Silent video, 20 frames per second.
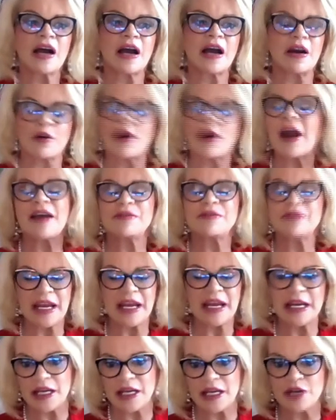or have
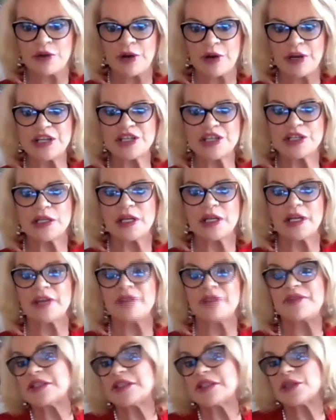data integration
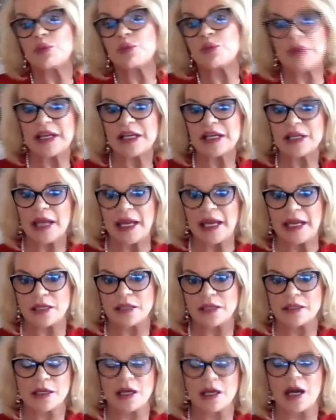if it's a week late.
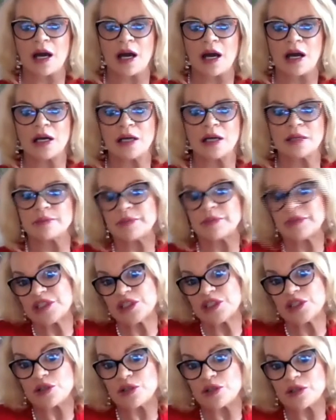It's a
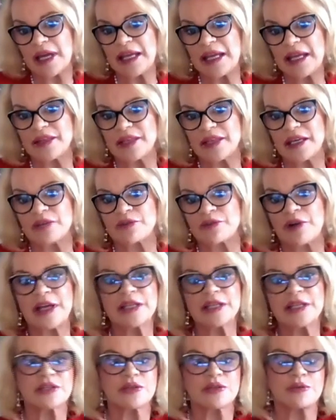little late then,
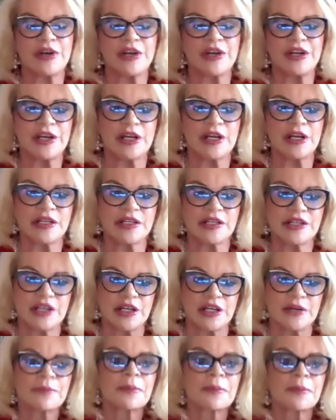right? So what are you going to
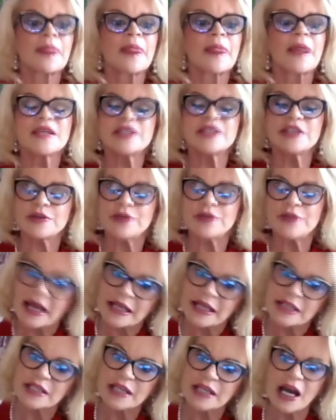do? So
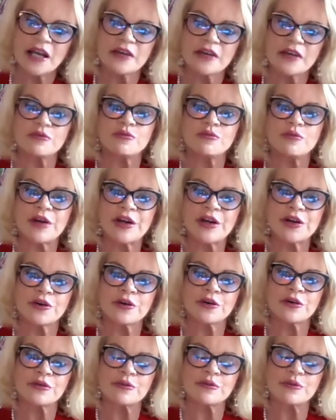that's kind of
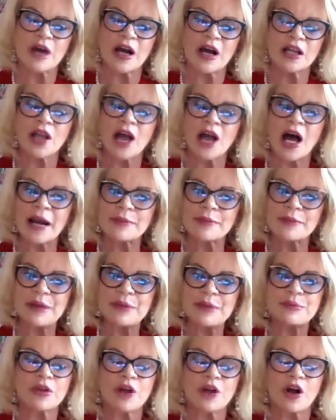where a lot of
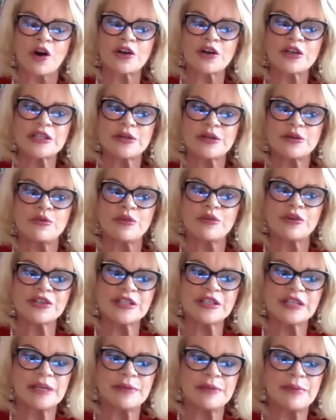people are. So we're
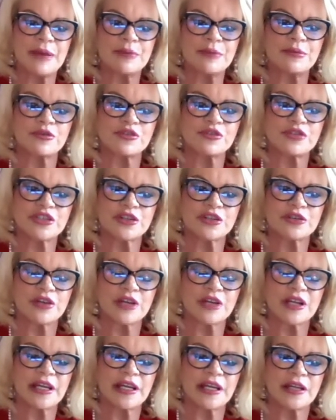seeing people
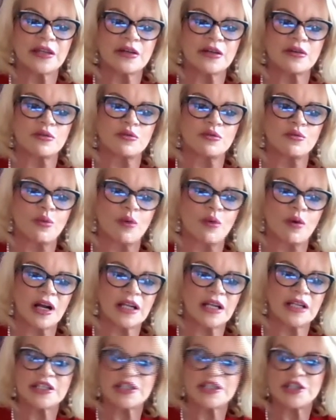generally in the
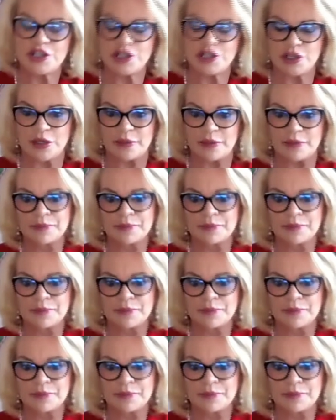1 to 2.